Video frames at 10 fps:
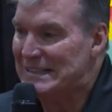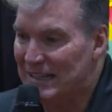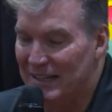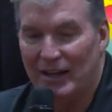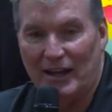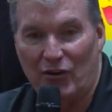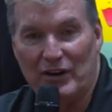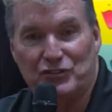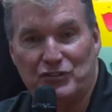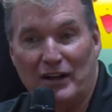Yeah,
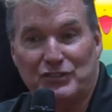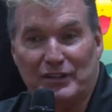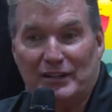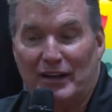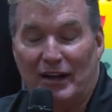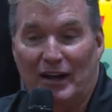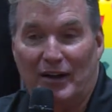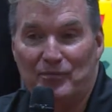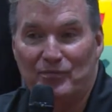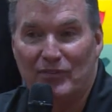Eric Johnson.
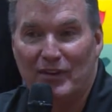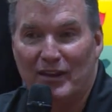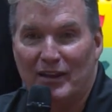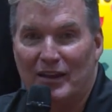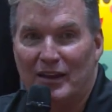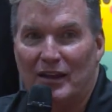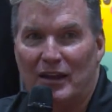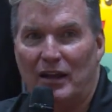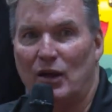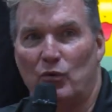It